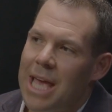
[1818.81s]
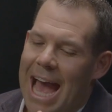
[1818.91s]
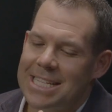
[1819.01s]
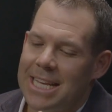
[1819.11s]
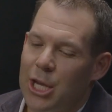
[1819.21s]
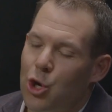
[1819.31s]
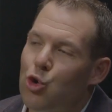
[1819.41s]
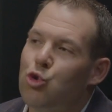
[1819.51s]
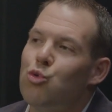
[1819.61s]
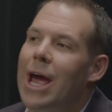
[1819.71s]
has an
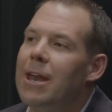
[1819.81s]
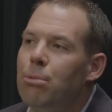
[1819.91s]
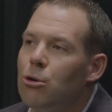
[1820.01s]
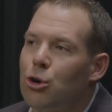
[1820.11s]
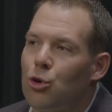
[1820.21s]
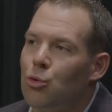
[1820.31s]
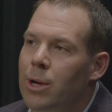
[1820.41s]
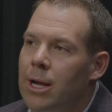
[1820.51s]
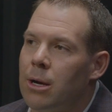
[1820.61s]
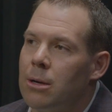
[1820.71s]
incredible
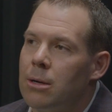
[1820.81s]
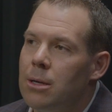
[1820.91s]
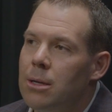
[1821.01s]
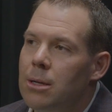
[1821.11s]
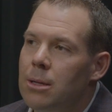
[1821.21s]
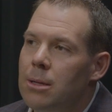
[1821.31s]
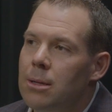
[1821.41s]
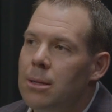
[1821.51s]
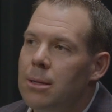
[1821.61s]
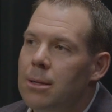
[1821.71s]
career,
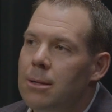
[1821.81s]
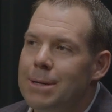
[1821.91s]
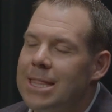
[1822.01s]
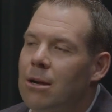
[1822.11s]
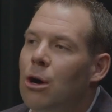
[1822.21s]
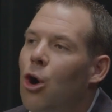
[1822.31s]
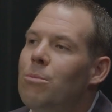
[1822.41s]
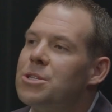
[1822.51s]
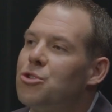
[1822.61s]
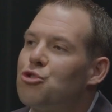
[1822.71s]
but their
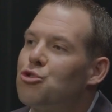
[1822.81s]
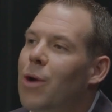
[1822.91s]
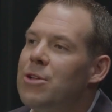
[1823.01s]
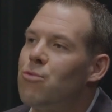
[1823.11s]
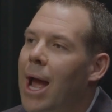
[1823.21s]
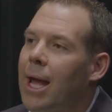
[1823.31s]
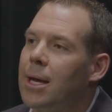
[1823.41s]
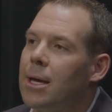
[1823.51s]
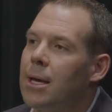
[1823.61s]
home is a train wreck.